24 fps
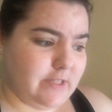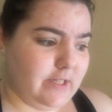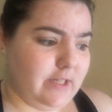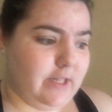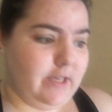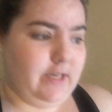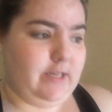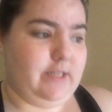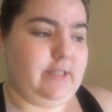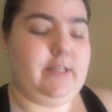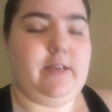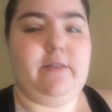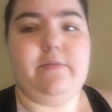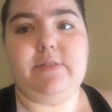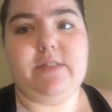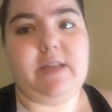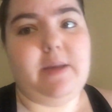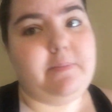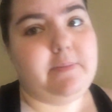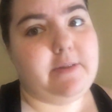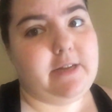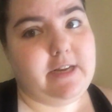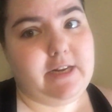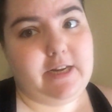the latest I've
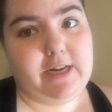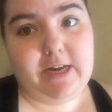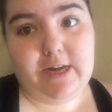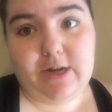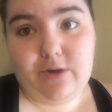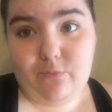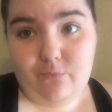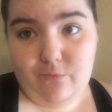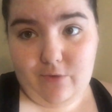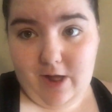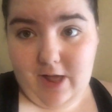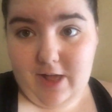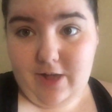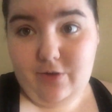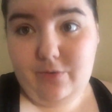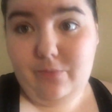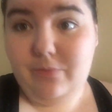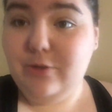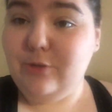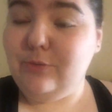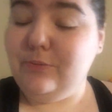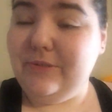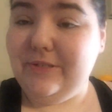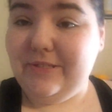slept in a while,
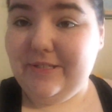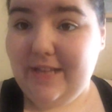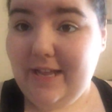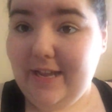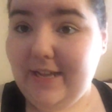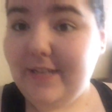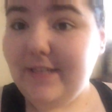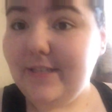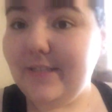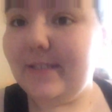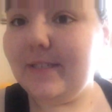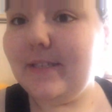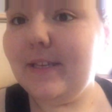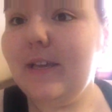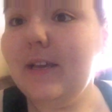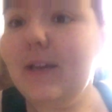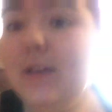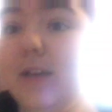which was nice.